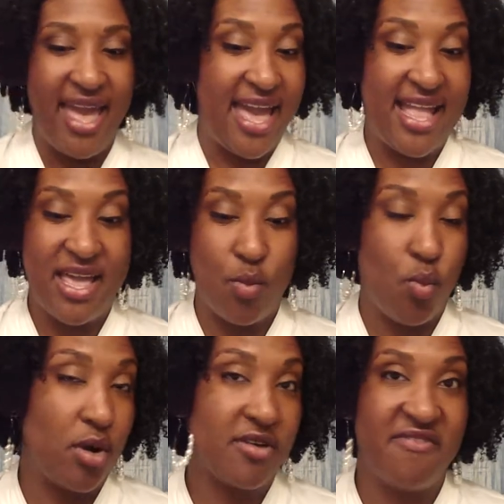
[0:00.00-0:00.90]
And it
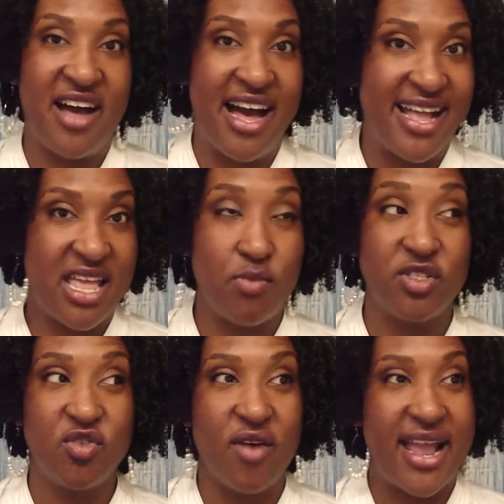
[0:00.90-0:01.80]
worked fine. It
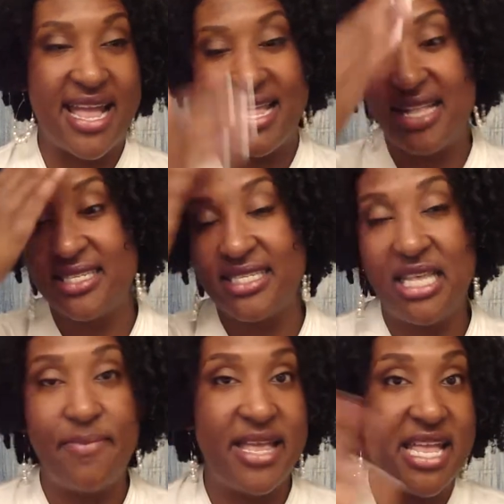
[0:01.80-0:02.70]
was great. It didn't
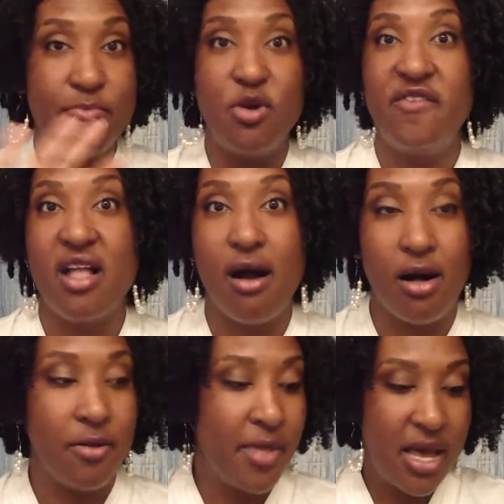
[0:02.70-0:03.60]
slip. It didn't move at
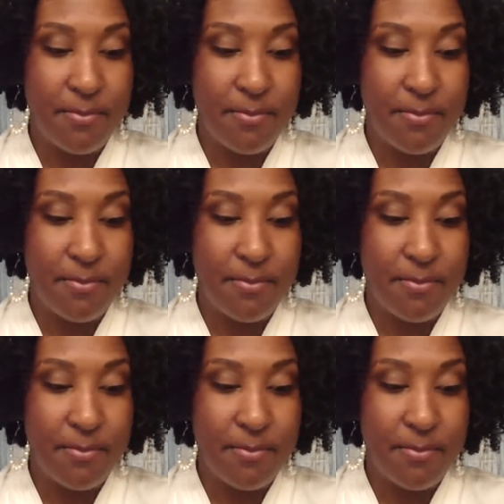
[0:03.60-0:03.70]
all.